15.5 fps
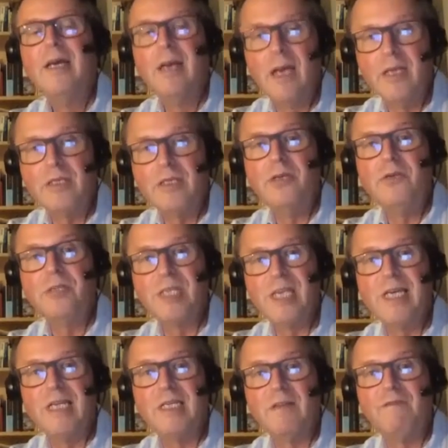and use
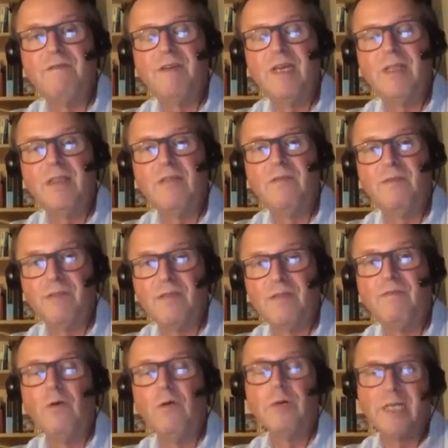it to feed the
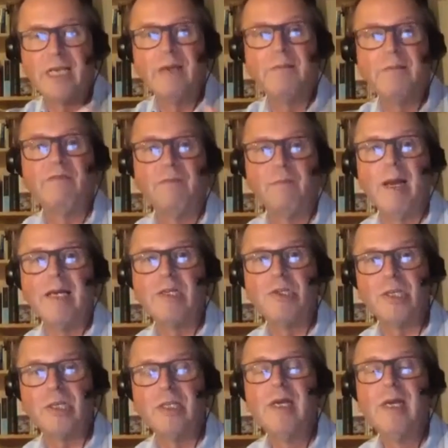forwarding
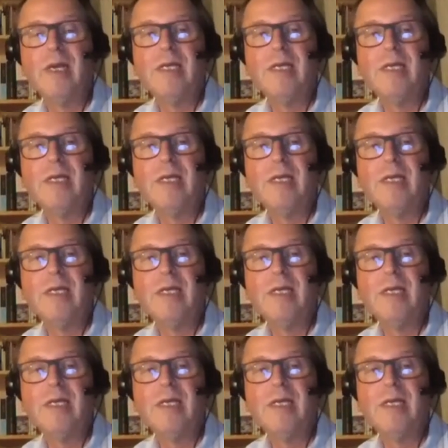information